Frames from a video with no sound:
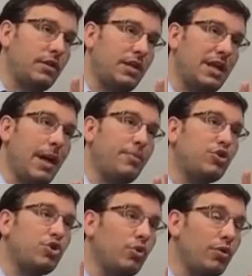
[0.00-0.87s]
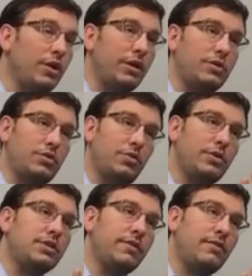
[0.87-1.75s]
the opportunity to
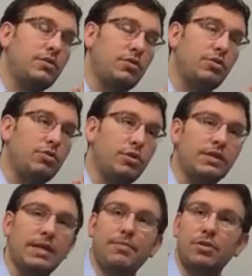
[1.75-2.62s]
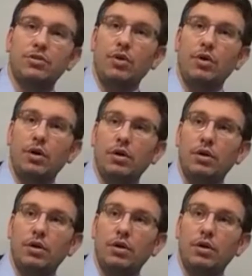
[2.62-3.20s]
receive to accept the Torah,